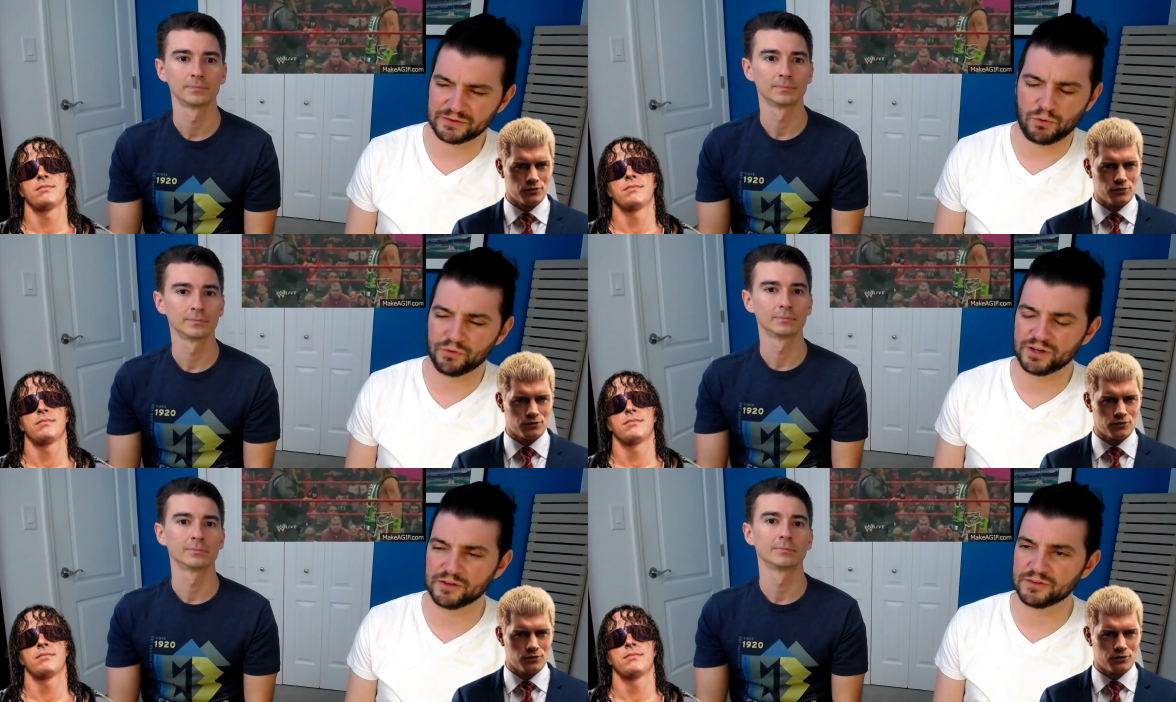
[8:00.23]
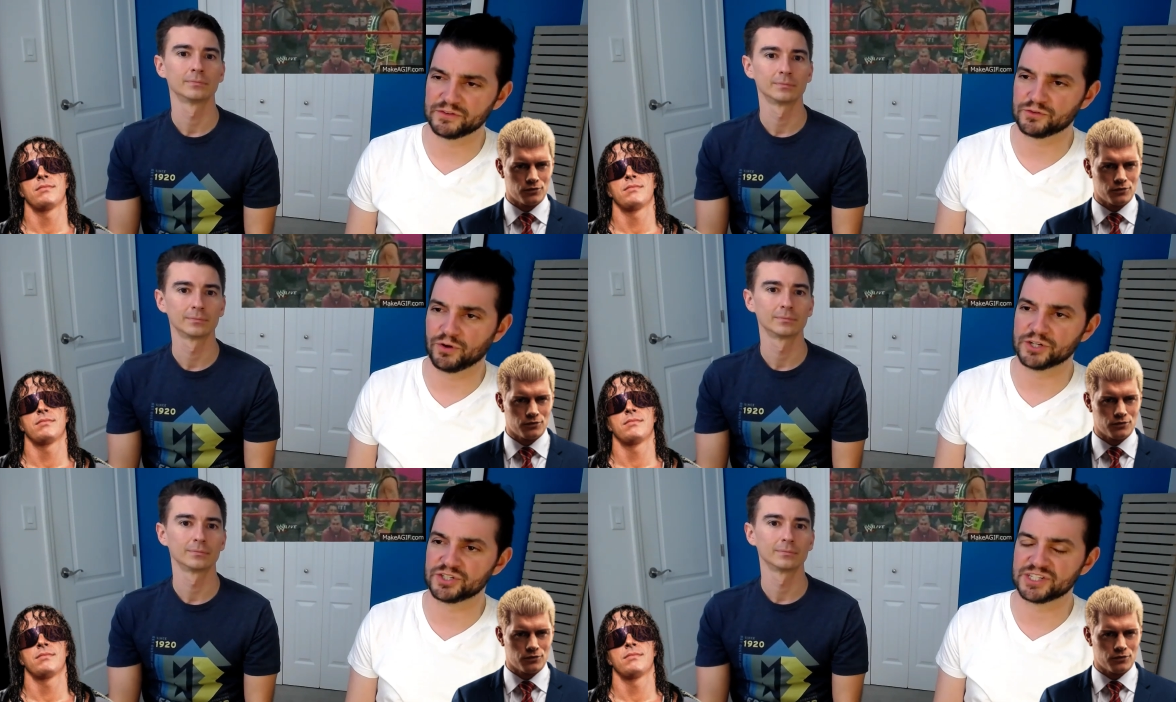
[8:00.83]
Speaker 1: holding on to this
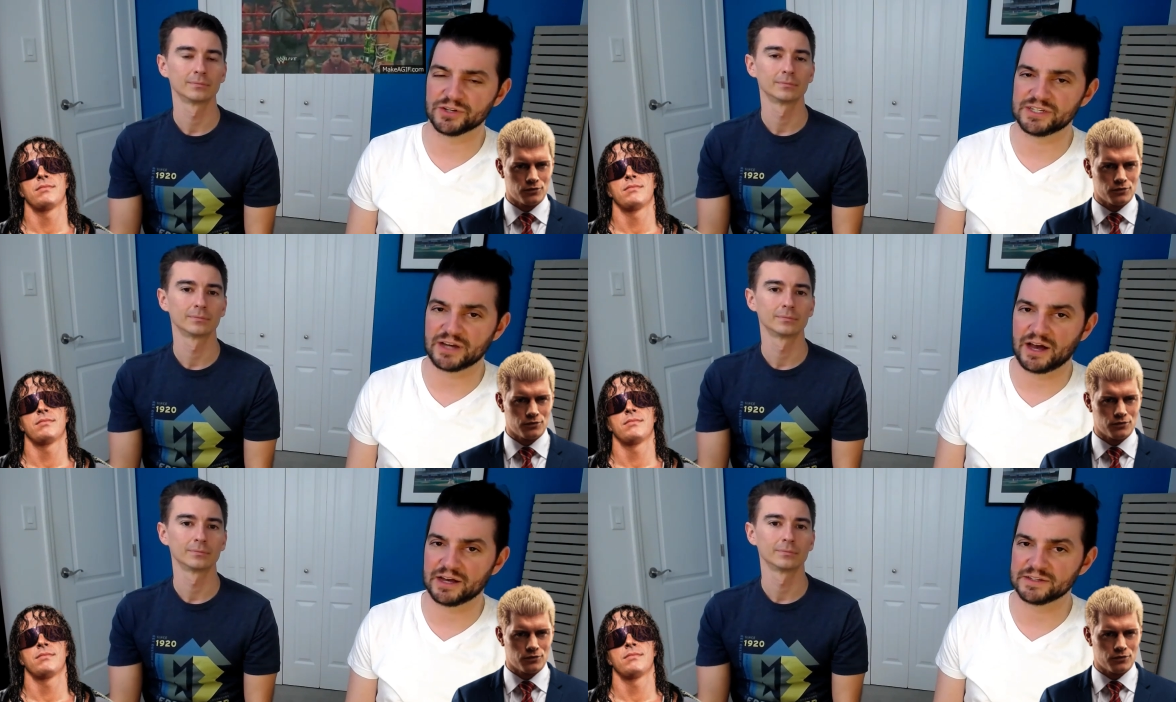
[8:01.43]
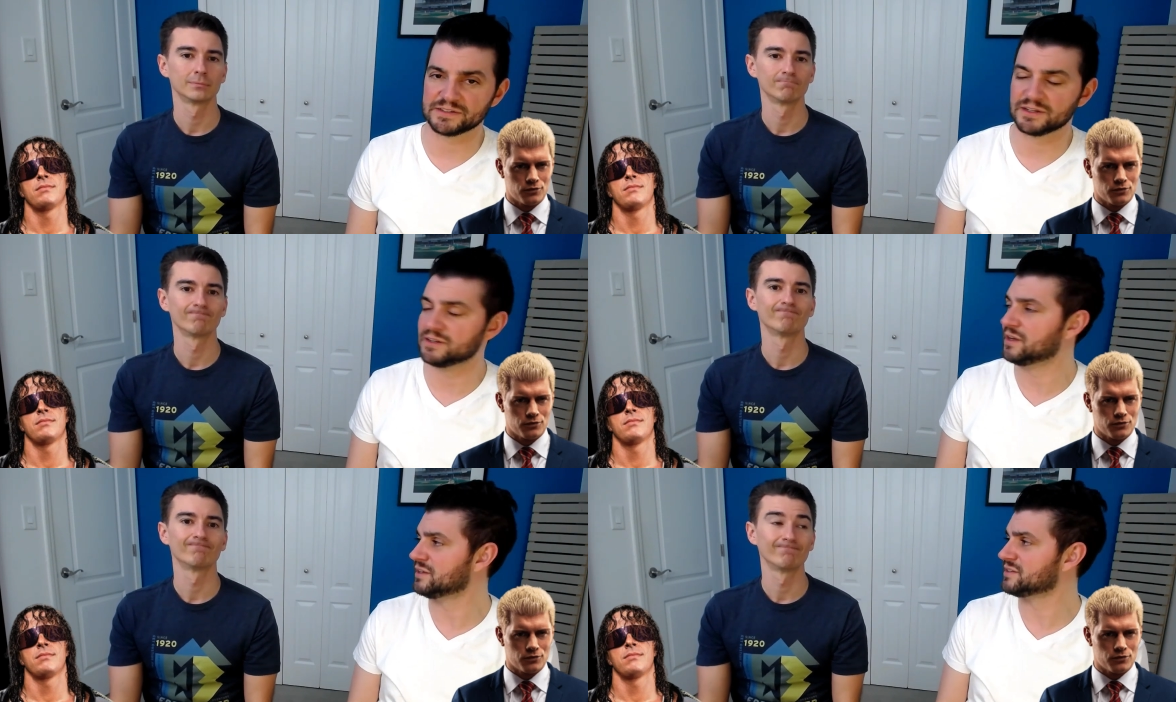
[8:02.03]
grudge until he dies,
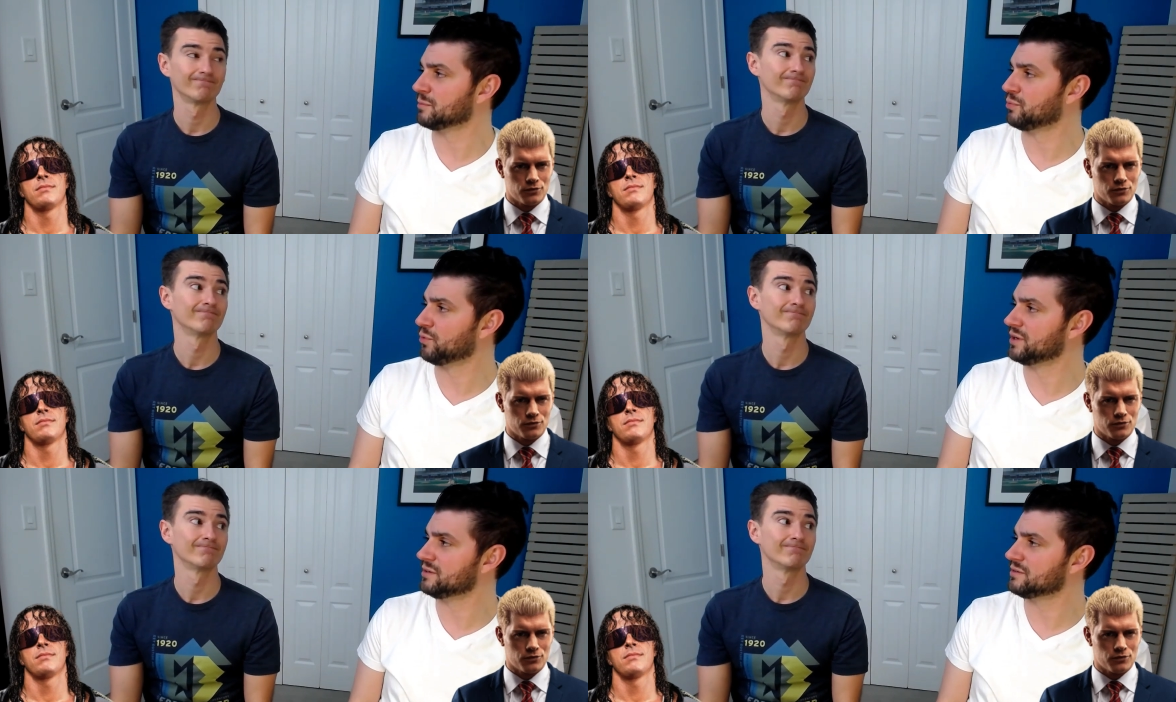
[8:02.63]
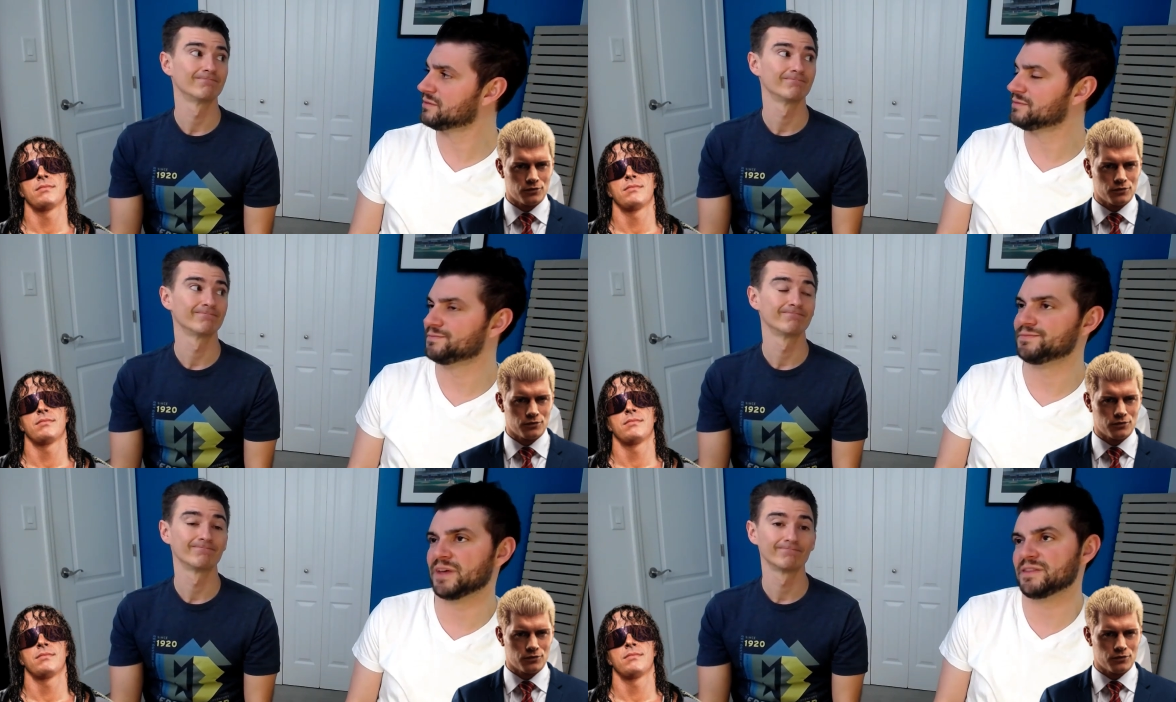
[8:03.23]
and at some point,
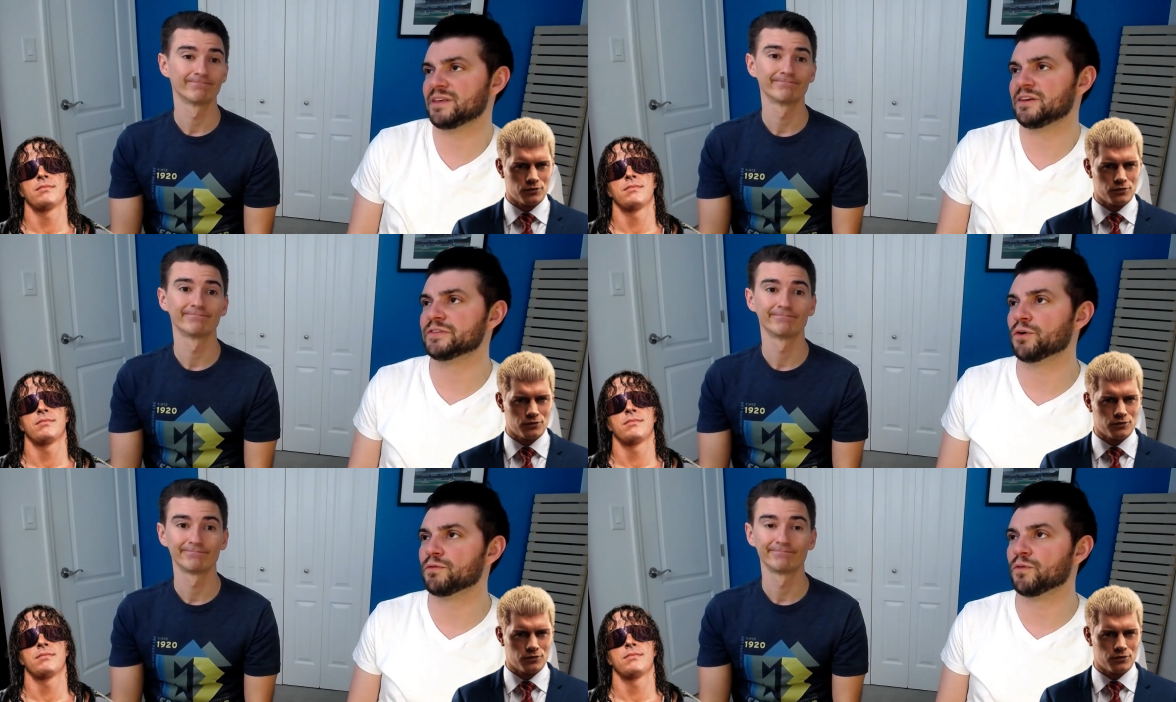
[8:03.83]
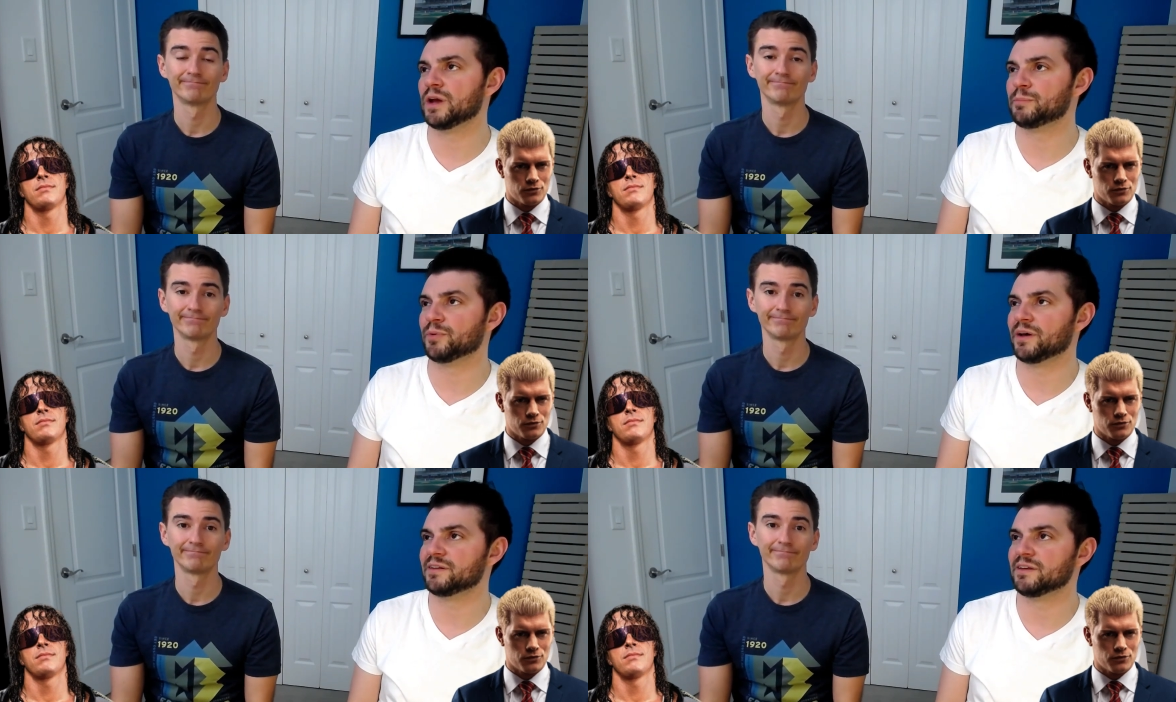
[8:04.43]
I think he's over it,
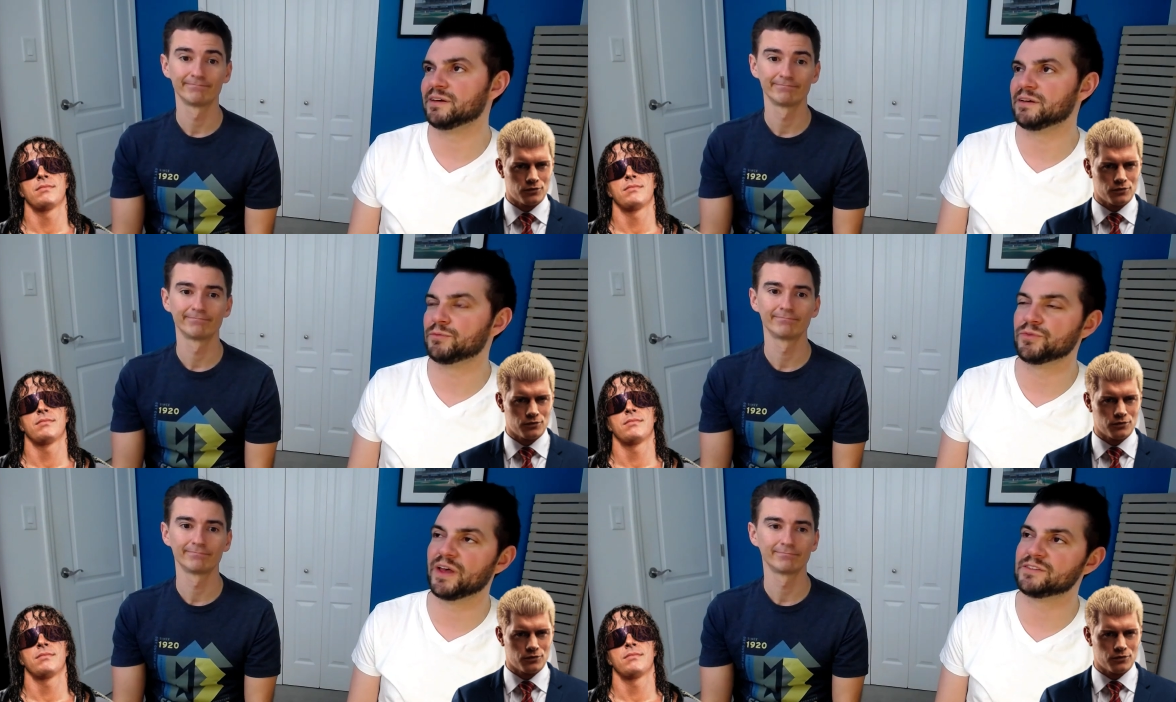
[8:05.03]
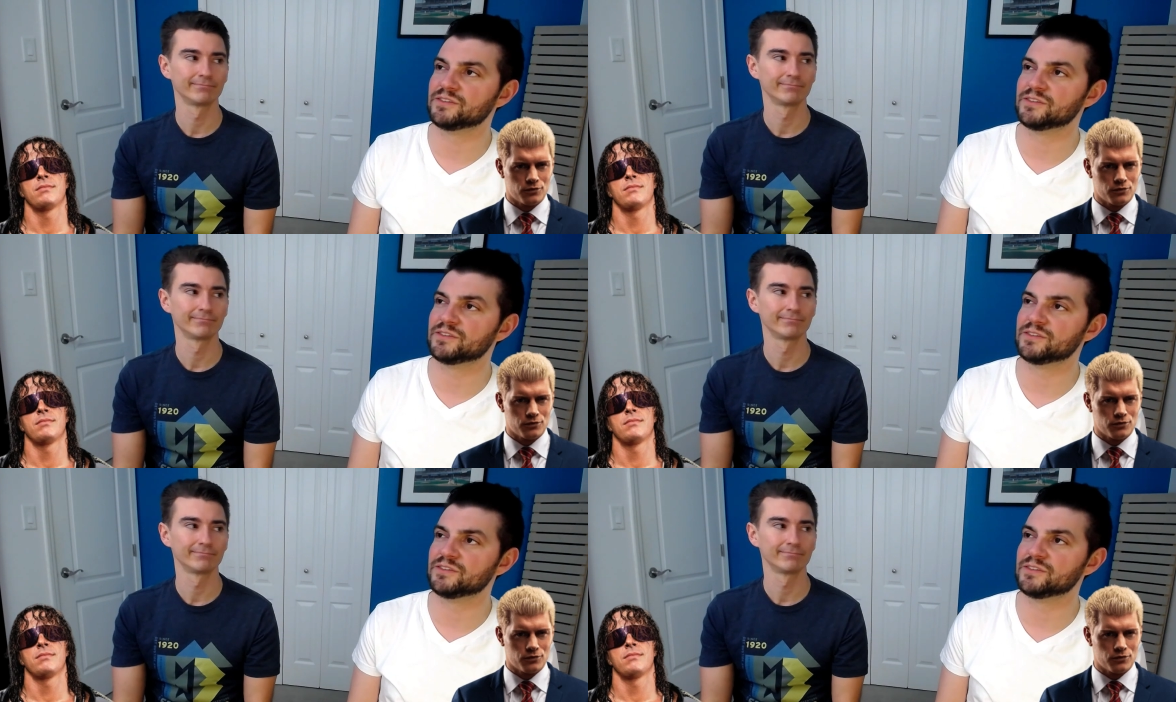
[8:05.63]
but I would like to